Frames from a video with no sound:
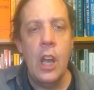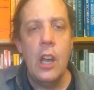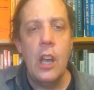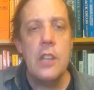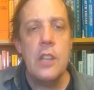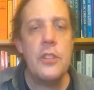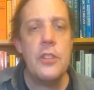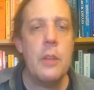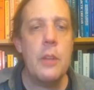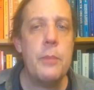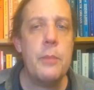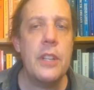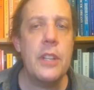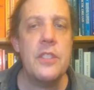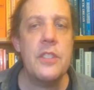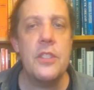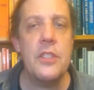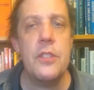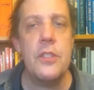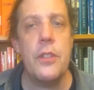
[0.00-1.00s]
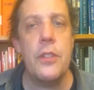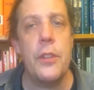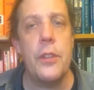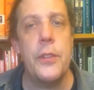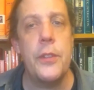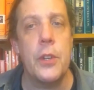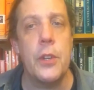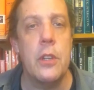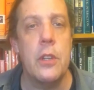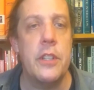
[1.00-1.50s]
So that brings us to the
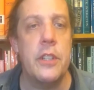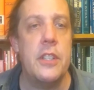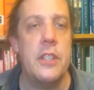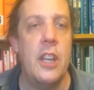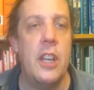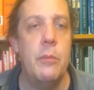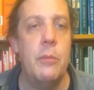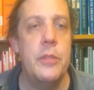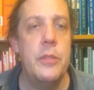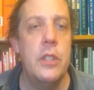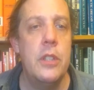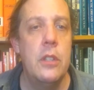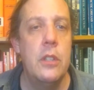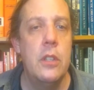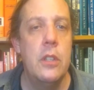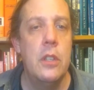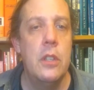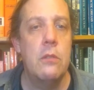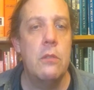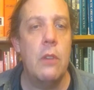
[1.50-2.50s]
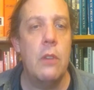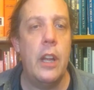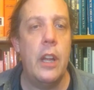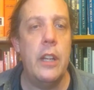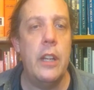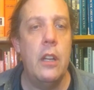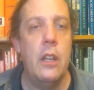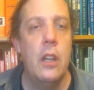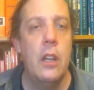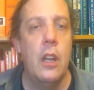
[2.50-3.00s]
third attempt,
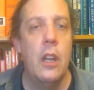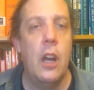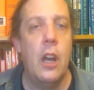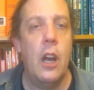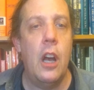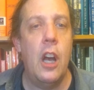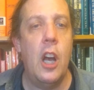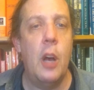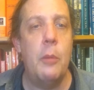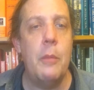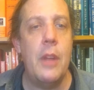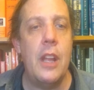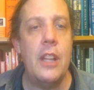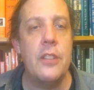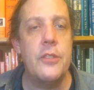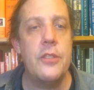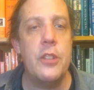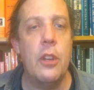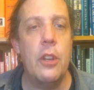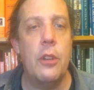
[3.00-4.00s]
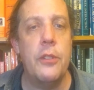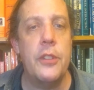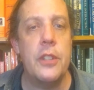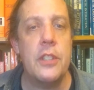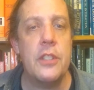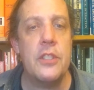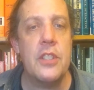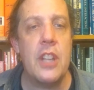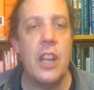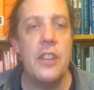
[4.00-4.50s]
right? Um, and so the
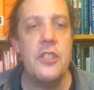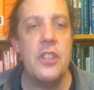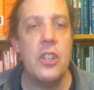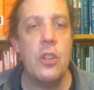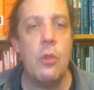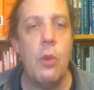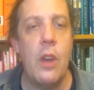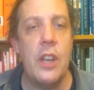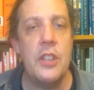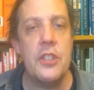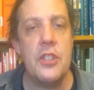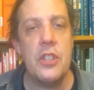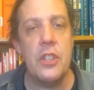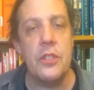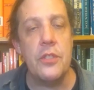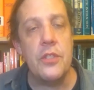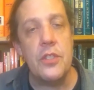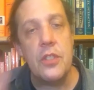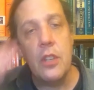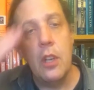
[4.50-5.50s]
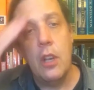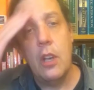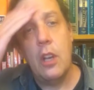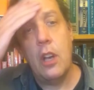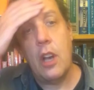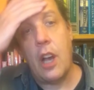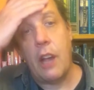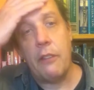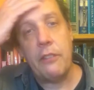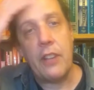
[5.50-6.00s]
discussion questions
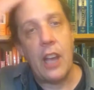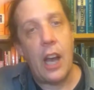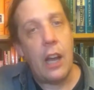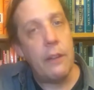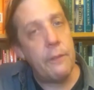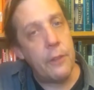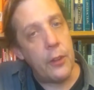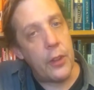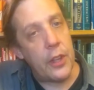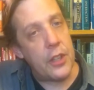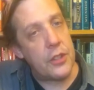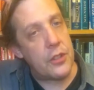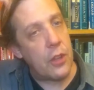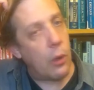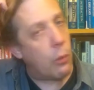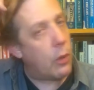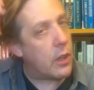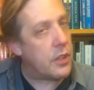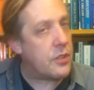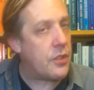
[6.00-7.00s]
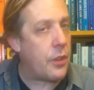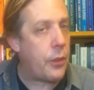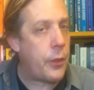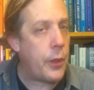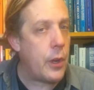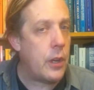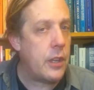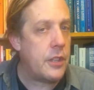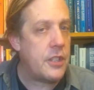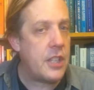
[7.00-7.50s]
I've got for this, or what is the
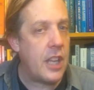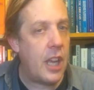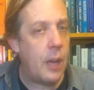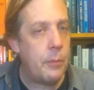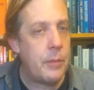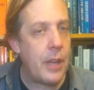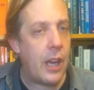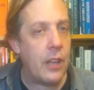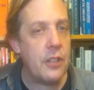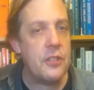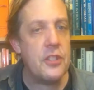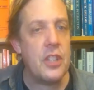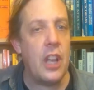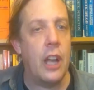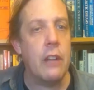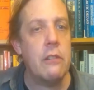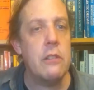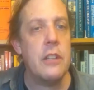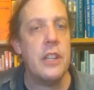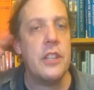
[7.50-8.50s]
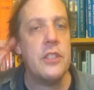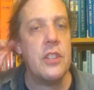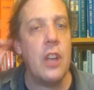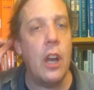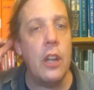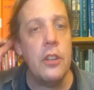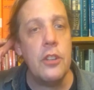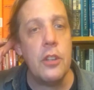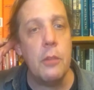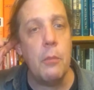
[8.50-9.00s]
third attempt? How does Socrates
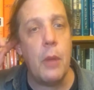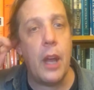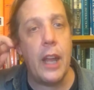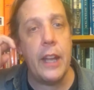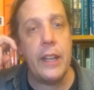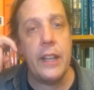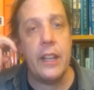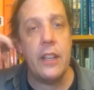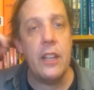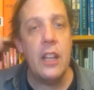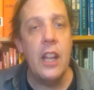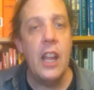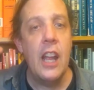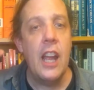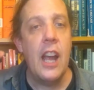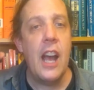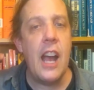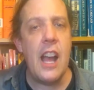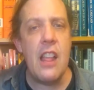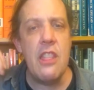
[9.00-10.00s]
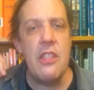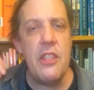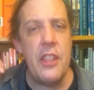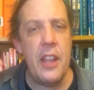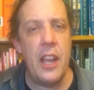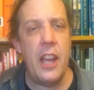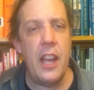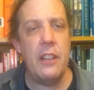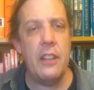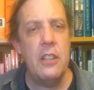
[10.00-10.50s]
undermine it? And
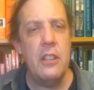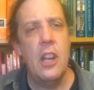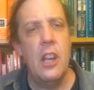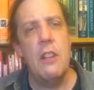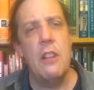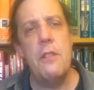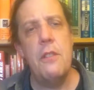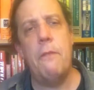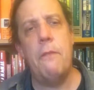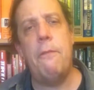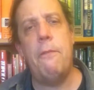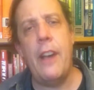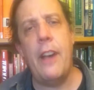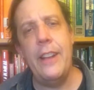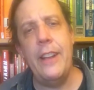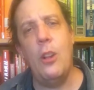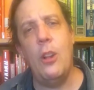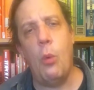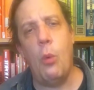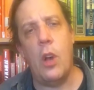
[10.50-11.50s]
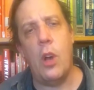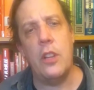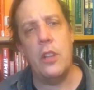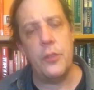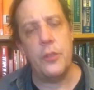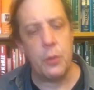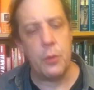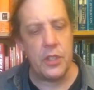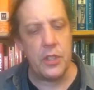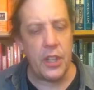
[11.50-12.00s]
then the final
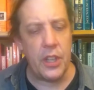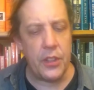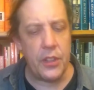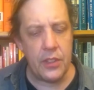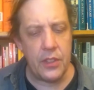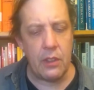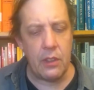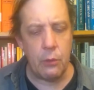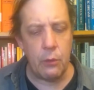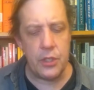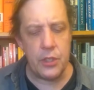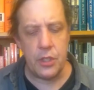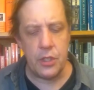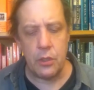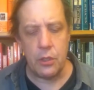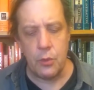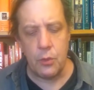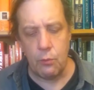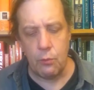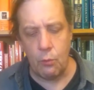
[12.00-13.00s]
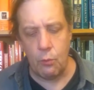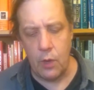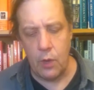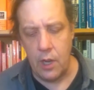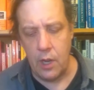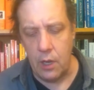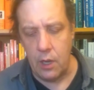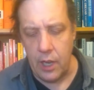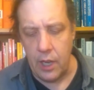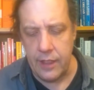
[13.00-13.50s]
ones, which I, which is
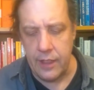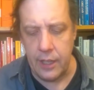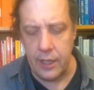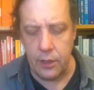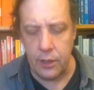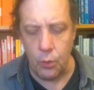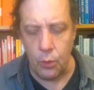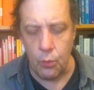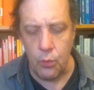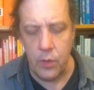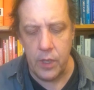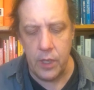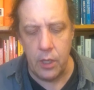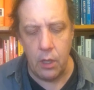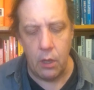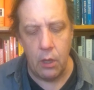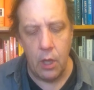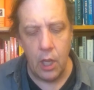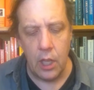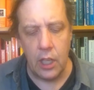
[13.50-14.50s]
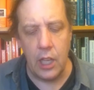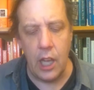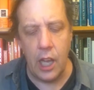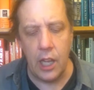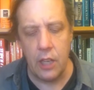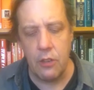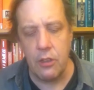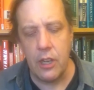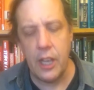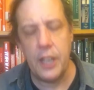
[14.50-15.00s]
where I think the real
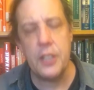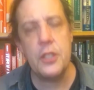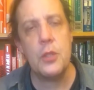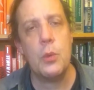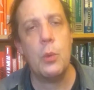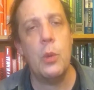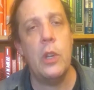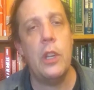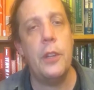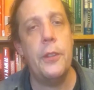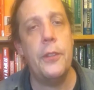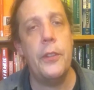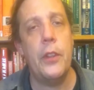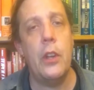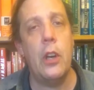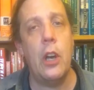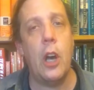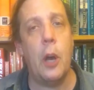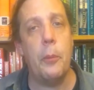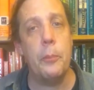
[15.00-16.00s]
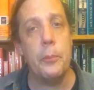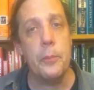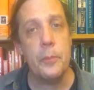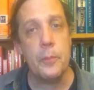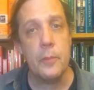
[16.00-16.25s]
contrast with um,